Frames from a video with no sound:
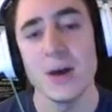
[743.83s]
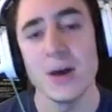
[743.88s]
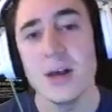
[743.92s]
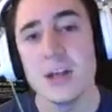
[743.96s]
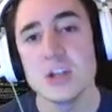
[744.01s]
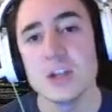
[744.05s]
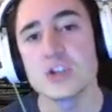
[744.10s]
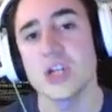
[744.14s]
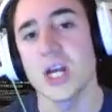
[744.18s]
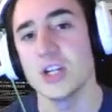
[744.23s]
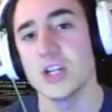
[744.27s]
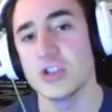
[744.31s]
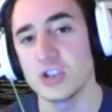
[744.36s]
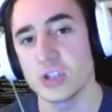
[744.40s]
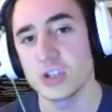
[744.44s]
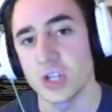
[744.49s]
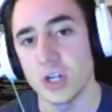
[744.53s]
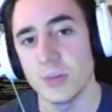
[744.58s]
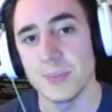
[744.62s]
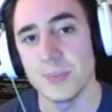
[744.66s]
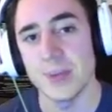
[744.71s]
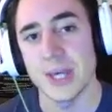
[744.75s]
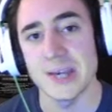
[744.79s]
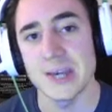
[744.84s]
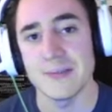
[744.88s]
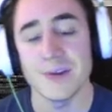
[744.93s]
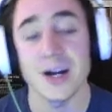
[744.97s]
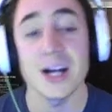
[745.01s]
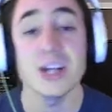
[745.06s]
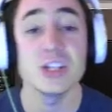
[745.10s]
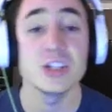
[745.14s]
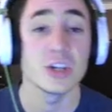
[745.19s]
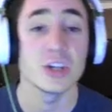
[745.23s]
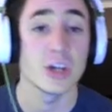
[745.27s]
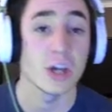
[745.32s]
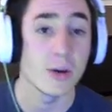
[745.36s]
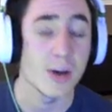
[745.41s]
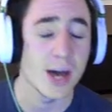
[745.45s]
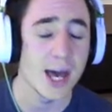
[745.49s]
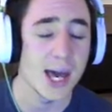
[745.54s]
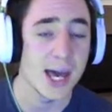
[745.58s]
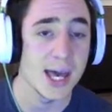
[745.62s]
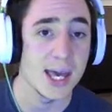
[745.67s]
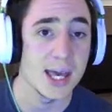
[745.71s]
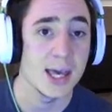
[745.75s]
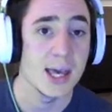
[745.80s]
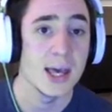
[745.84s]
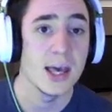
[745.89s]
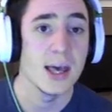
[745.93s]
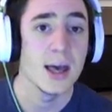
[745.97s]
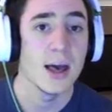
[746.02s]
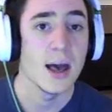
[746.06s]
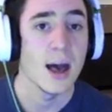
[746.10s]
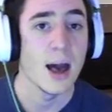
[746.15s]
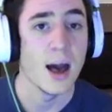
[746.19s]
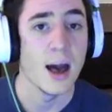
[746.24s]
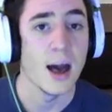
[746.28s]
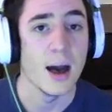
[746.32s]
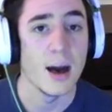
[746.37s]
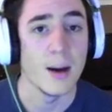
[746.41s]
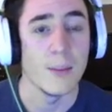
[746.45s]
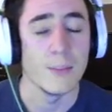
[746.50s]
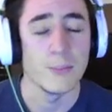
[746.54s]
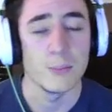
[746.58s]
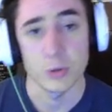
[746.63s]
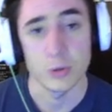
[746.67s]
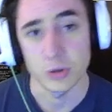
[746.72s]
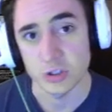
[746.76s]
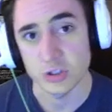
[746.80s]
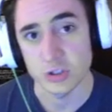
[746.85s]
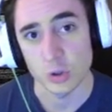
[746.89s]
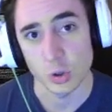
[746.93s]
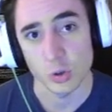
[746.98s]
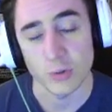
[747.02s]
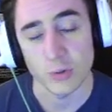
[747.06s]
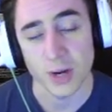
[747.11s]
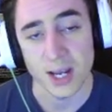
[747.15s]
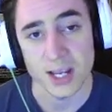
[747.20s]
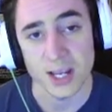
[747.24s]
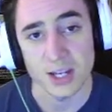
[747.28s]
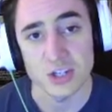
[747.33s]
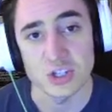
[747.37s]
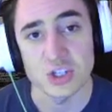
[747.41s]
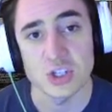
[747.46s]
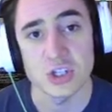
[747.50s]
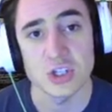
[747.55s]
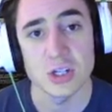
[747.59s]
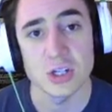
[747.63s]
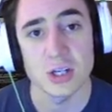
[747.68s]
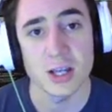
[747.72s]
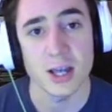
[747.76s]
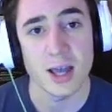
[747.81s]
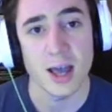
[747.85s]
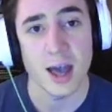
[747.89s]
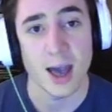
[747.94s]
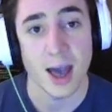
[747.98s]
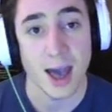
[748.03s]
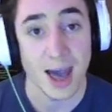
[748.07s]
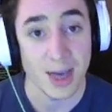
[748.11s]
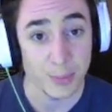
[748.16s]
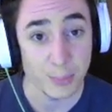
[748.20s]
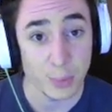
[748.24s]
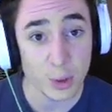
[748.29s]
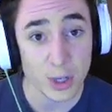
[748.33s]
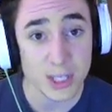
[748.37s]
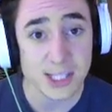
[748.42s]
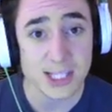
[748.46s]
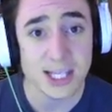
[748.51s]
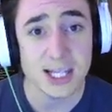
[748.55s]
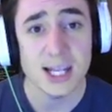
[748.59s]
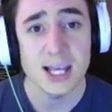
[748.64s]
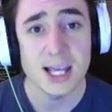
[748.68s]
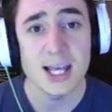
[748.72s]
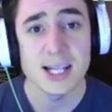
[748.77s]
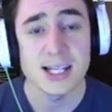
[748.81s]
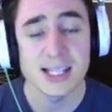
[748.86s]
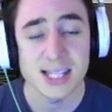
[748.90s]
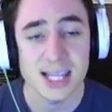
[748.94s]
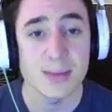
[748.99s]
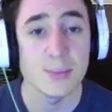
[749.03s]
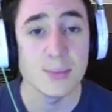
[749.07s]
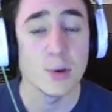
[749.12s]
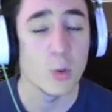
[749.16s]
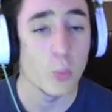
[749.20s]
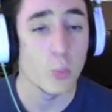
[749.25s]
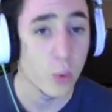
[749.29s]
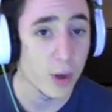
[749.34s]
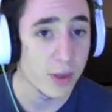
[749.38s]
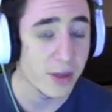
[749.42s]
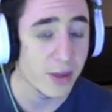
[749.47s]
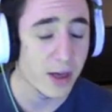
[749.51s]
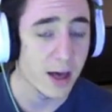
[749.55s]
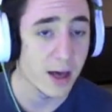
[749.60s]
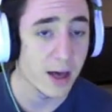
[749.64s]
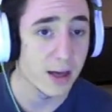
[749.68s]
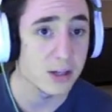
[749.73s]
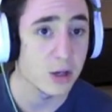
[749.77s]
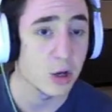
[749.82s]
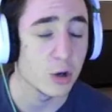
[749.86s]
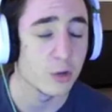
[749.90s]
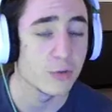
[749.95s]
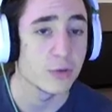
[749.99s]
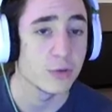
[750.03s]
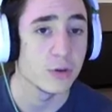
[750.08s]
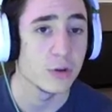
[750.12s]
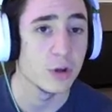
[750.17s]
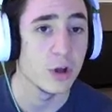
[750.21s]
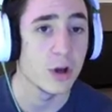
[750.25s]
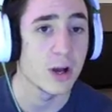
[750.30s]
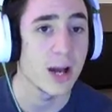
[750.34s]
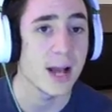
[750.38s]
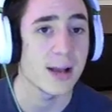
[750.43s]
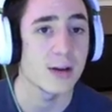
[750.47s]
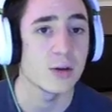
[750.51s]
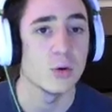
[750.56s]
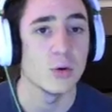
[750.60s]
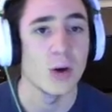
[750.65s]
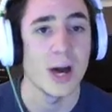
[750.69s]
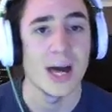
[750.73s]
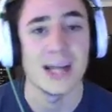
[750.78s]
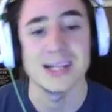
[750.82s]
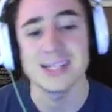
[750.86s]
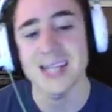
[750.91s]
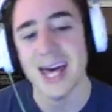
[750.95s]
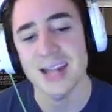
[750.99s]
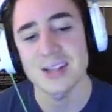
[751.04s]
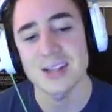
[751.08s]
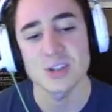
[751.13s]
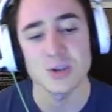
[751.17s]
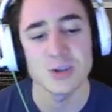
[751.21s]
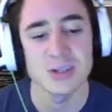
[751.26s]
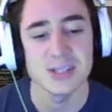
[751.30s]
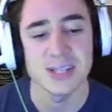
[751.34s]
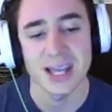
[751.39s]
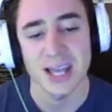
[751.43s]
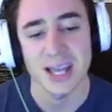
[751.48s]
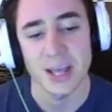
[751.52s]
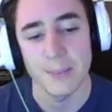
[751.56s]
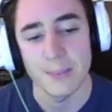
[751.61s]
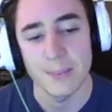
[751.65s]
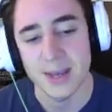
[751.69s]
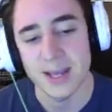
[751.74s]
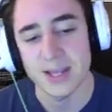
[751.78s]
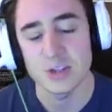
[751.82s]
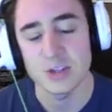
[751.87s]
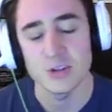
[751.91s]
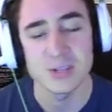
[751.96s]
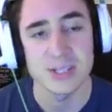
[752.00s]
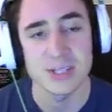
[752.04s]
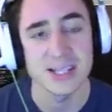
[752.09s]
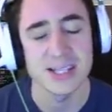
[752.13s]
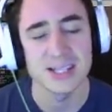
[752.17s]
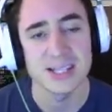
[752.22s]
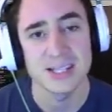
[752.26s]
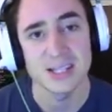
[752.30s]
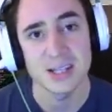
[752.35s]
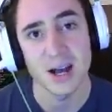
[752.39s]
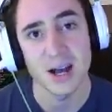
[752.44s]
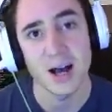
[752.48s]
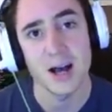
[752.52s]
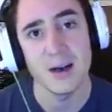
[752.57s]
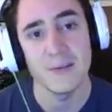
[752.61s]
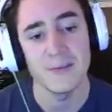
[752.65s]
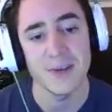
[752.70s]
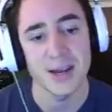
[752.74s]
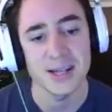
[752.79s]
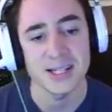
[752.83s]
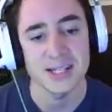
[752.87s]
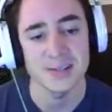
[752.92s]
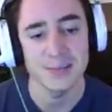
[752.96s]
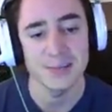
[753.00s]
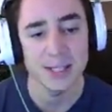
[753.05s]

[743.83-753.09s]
Trench should go B, Vi should go A with the short range and the poison. Dima with her to hold long angle, and Talon sort of sitting in mid using his dart effectively.